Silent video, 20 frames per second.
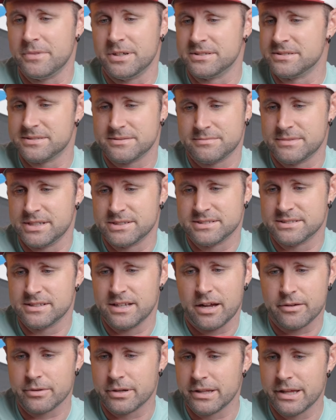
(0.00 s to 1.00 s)
There's
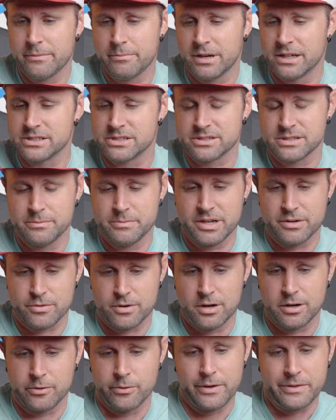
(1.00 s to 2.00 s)
not really much to be
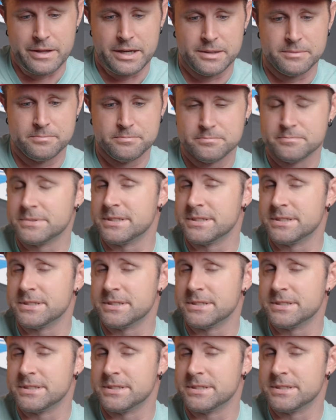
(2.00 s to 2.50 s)
wrong with it.